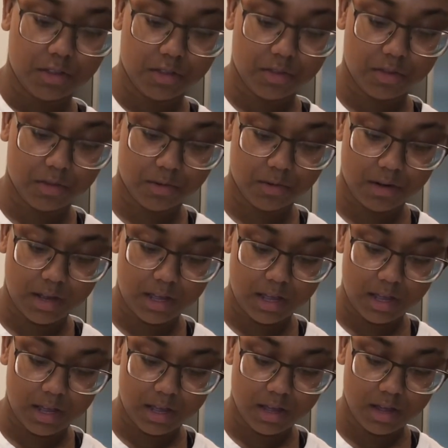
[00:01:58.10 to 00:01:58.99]

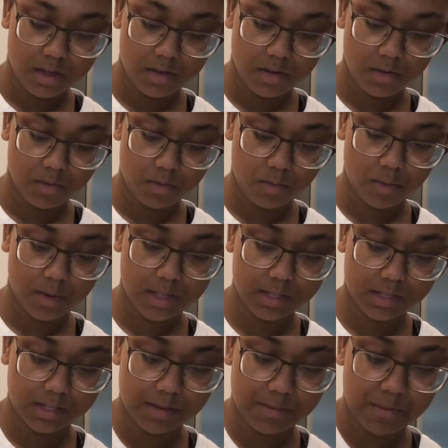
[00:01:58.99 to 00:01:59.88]
3 with
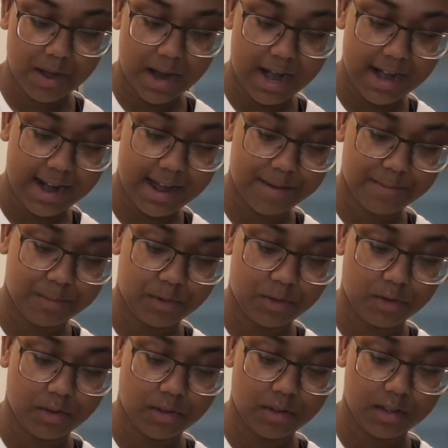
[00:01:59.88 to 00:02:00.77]
some
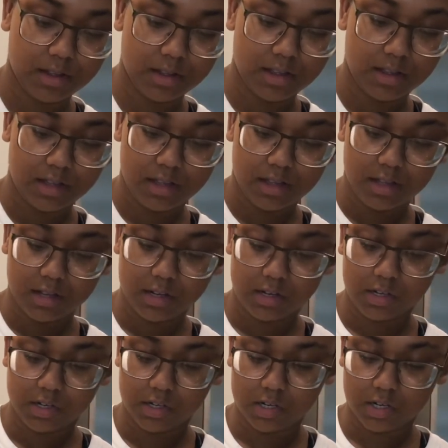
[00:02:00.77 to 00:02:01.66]
pineapple,
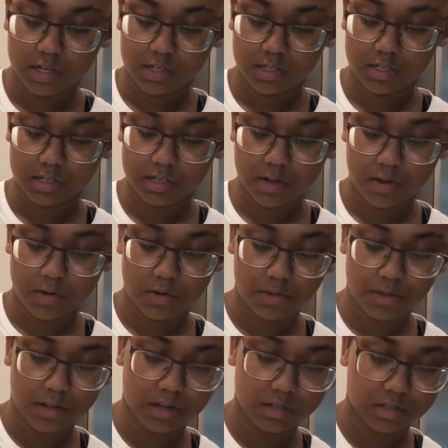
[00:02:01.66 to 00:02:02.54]
just so
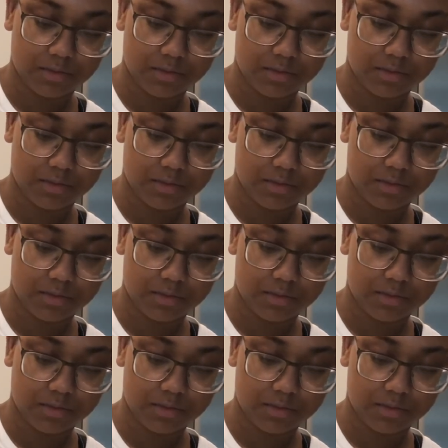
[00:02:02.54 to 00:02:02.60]
there's a